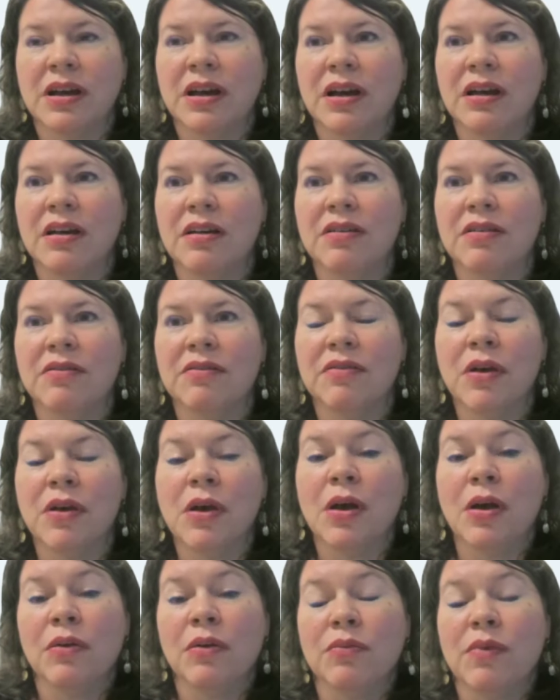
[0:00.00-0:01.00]
of
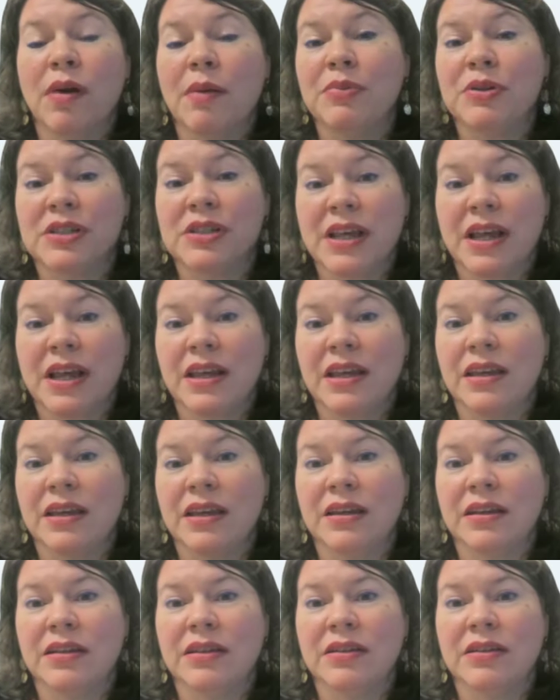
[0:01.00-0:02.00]

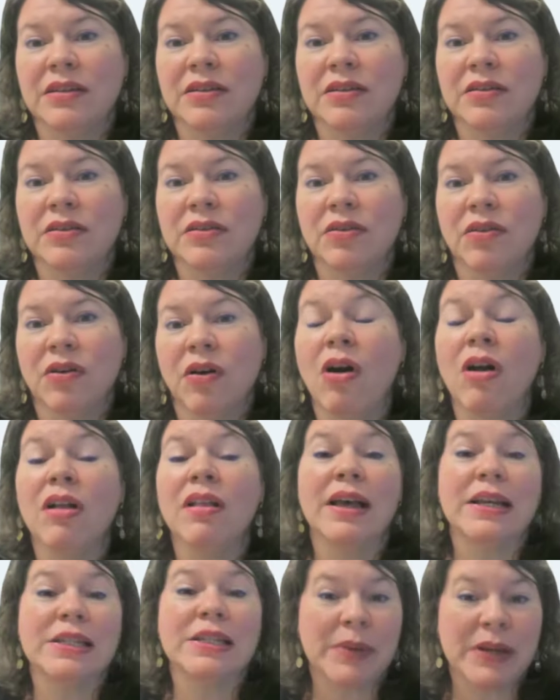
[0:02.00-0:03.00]
representing all
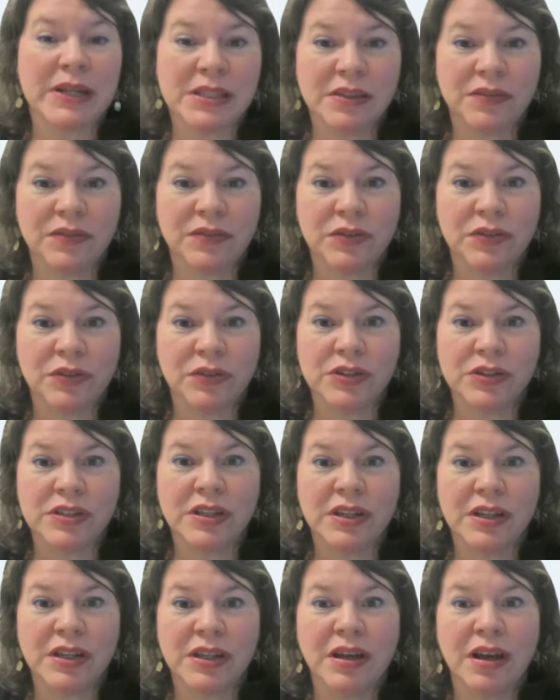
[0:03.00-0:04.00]
aspects of
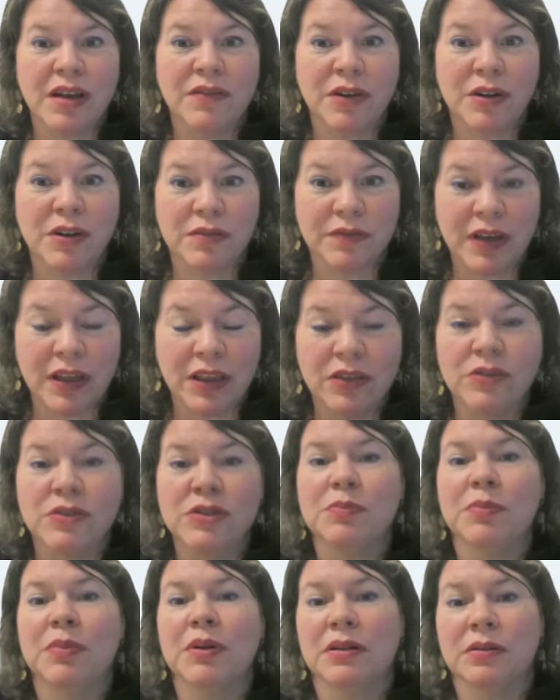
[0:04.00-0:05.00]
diversity of our
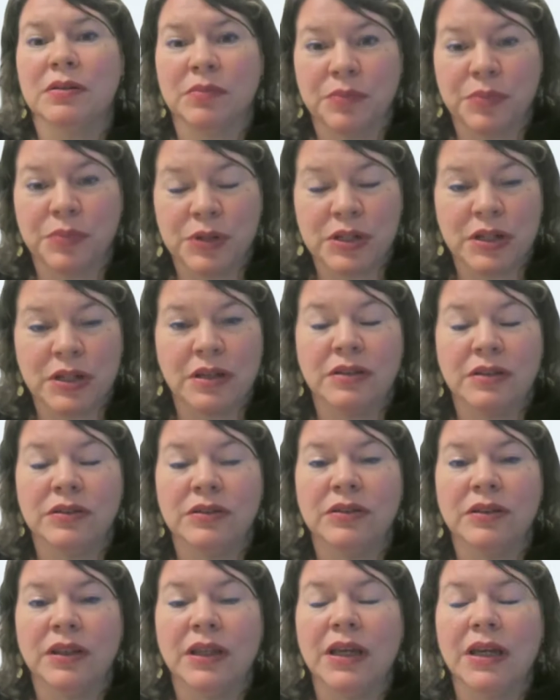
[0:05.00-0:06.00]
fellows, but
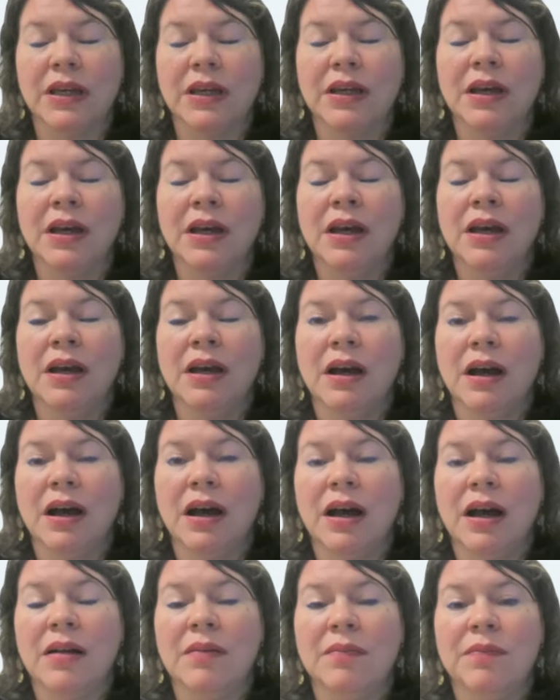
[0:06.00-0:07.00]
particularly
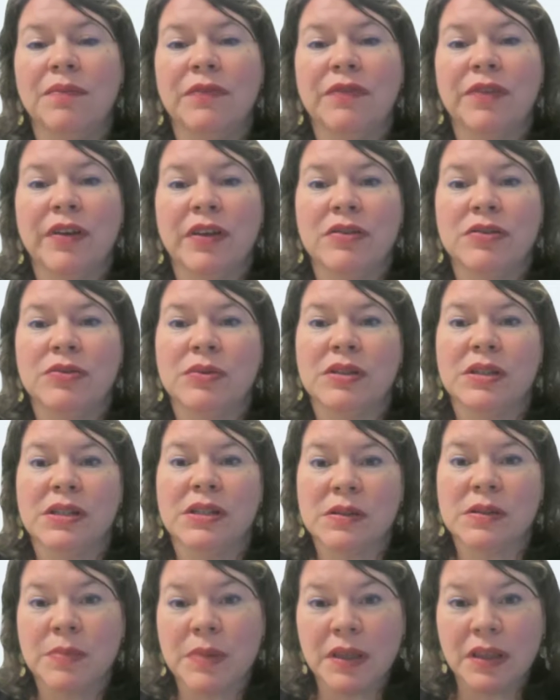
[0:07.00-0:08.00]
fellows with
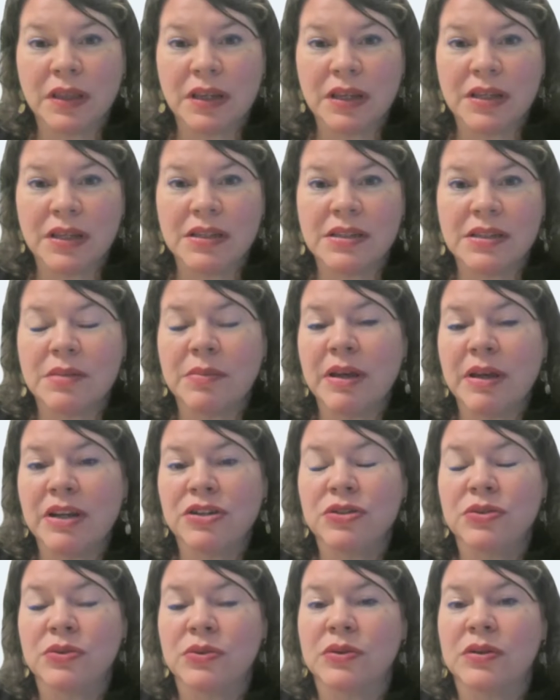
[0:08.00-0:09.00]
disabilities, to make
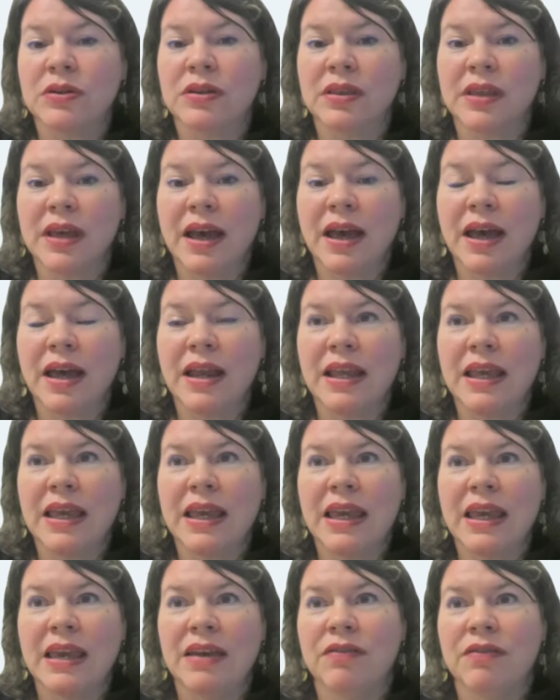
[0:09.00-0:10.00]
sure that
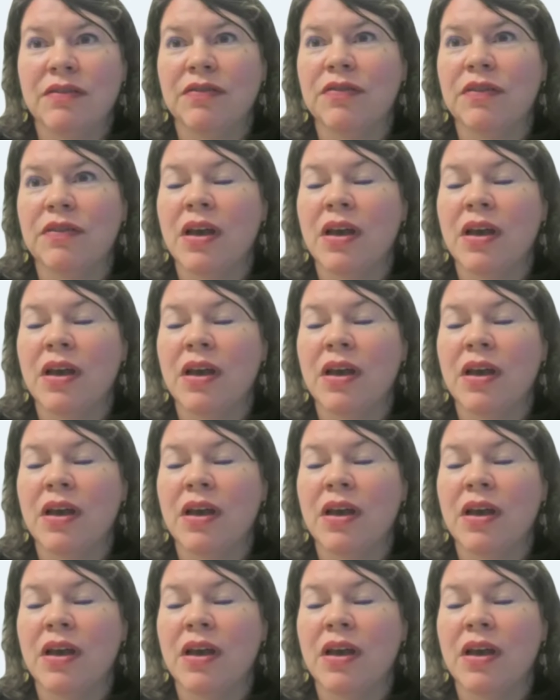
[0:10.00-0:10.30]
if